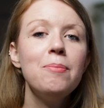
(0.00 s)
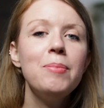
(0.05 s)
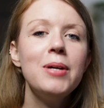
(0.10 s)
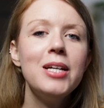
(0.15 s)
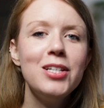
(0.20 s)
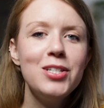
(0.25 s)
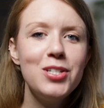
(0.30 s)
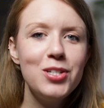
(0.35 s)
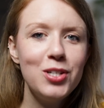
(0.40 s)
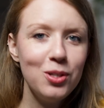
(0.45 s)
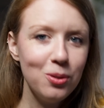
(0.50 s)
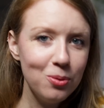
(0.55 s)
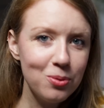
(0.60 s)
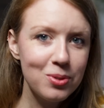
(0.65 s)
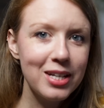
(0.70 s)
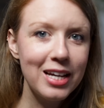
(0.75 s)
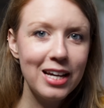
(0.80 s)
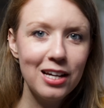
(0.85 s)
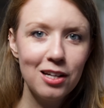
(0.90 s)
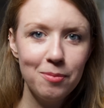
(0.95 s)
tip is to
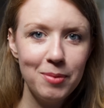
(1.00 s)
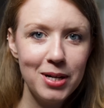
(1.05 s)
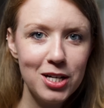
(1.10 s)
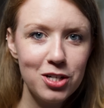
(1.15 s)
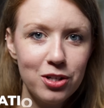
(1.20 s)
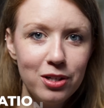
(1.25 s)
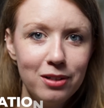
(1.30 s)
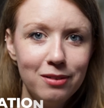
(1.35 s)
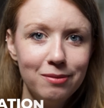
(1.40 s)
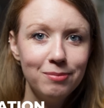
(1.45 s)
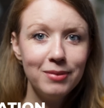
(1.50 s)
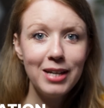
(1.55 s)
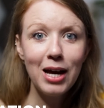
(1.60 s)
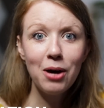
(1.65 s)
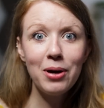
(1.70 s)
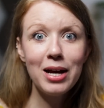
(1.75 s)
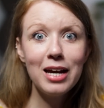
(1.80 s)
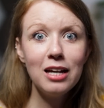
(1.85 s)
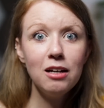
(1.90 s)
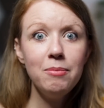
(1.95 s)
use animation.
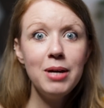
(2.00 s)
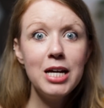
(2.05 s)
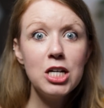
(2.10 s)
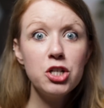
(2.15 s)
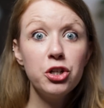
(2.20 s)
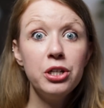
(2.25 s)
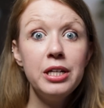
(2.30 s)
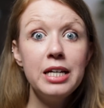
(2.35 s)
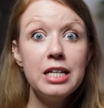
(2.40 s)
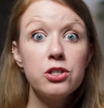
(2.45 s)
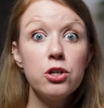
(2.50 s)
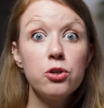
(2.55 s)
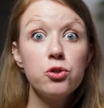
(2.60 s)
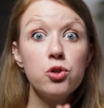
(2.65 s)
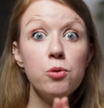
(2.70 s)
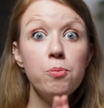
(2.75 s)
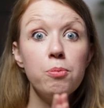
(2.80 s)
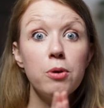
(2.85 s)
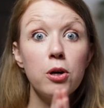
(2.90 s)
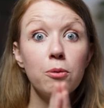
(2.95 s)
Now, animation is a
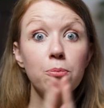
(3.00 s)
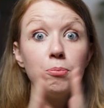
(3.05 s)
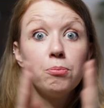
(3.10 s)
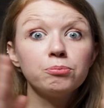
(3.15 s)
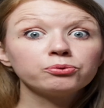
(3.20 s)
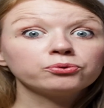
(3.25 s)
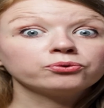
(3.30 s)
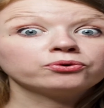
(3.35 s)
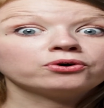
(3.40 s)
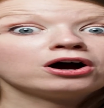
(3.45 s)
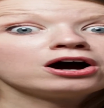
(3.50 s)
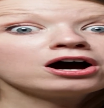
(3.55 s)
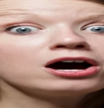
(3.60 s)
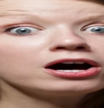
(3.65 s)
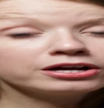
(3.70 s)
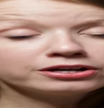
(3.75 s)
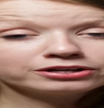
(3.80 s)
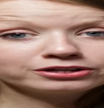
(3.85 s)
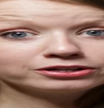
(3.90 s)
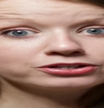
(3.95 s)
super
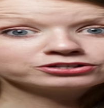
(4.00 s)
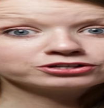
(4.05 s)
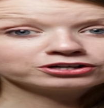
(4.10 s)
broad